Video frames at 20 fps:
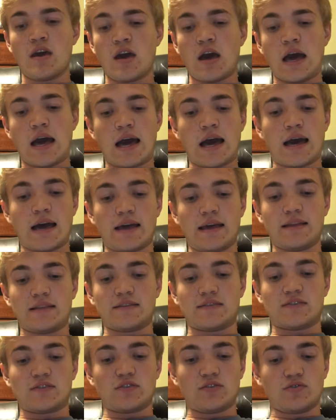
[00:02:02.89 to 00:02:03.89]

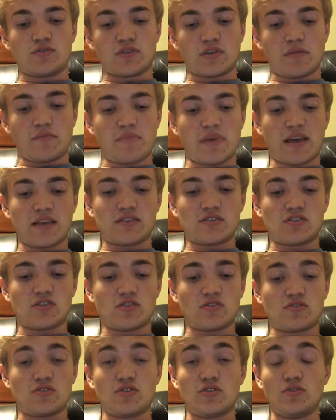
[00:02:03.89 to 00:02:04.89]
it's usually best
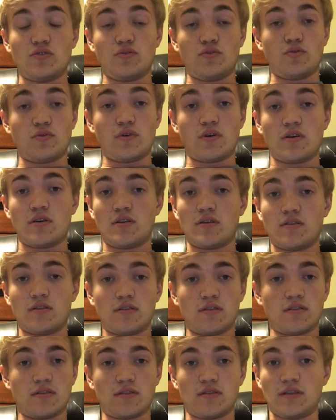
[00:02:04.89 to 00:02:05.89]
to
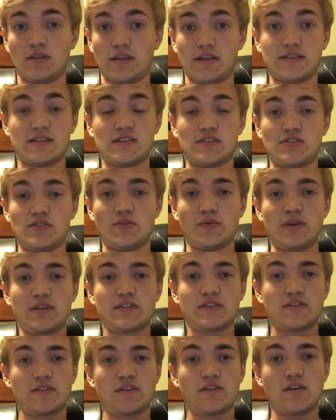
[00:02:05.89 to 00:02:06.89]
listen to
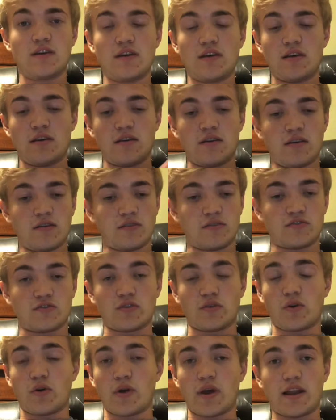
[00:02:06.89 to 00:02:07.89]
it.
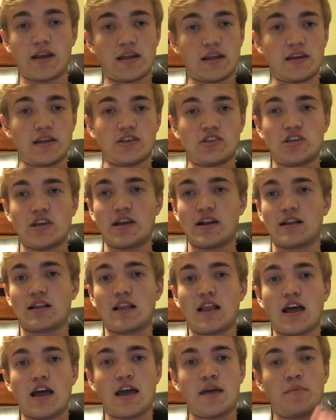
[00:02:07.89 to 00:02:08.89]
So go ahead and initiate a
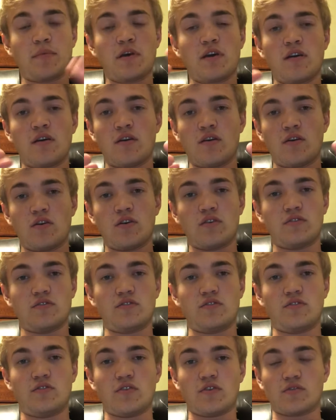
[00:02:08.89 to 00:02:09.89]
climb.
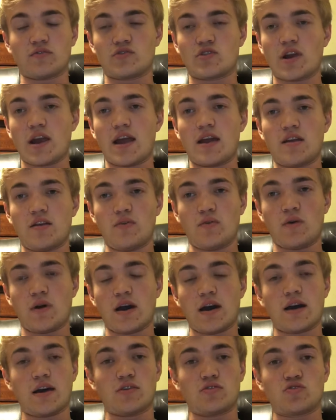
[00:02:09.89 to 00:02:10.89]
Don't try to
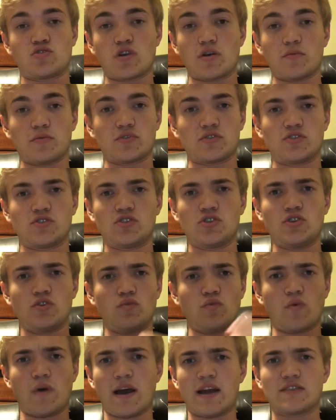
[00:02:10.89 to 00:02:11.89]
troubleshoot
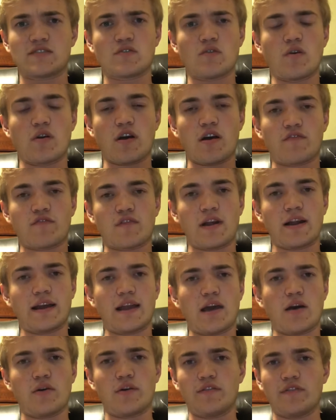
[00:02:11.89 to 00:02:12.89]
why it's going off right
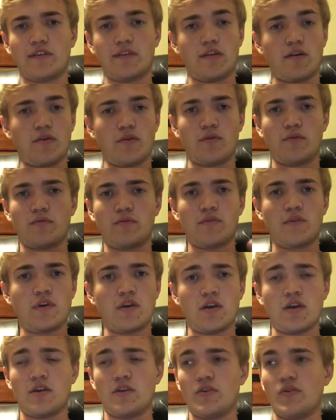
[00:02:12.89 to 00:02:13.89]
now, even though
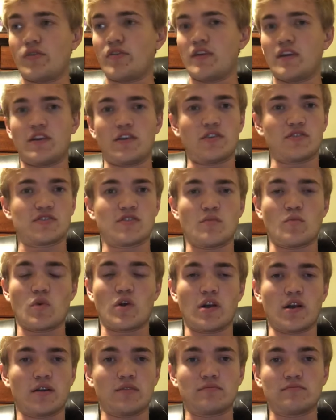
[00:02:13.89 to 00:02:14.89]
you think you're
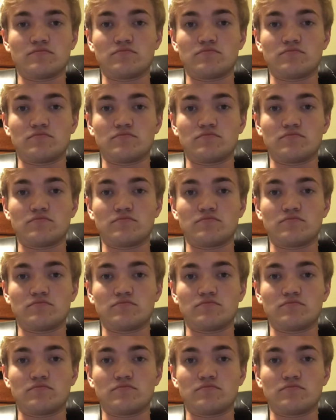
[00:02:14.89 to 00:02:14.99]
somewhere